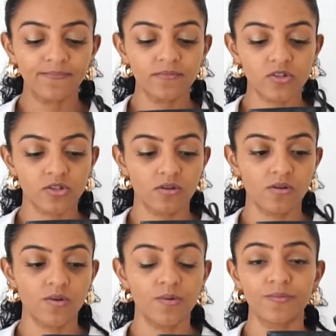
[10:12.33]

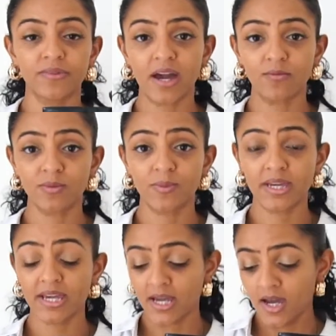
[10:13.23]
So that would
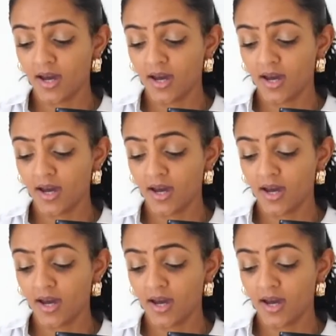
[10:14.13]
be